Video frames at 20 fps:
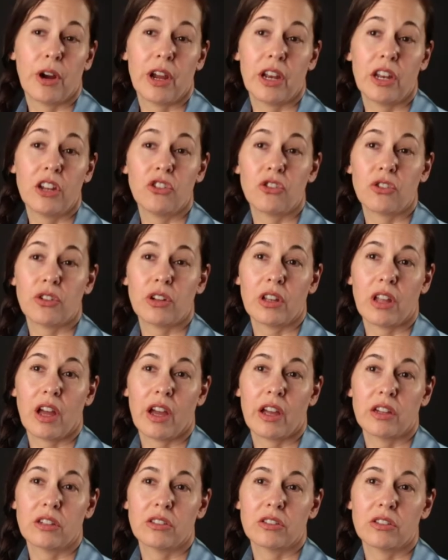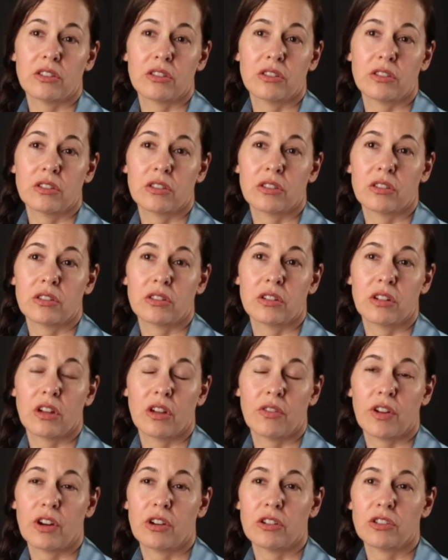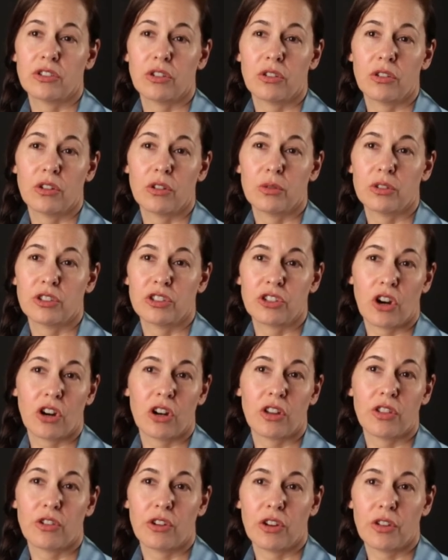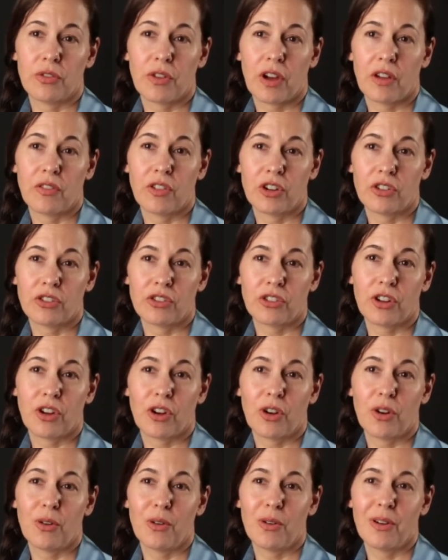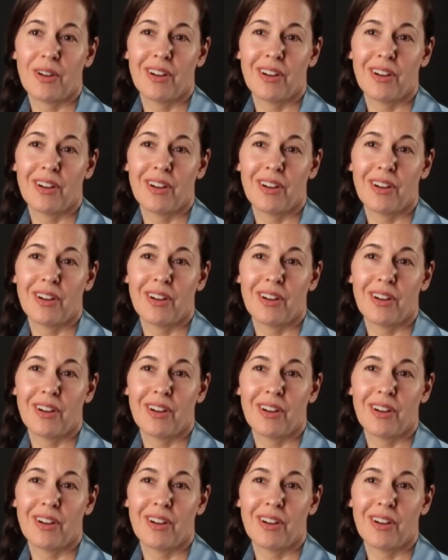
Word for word: Brain Injury Alliance of Arizona was started 35 years ago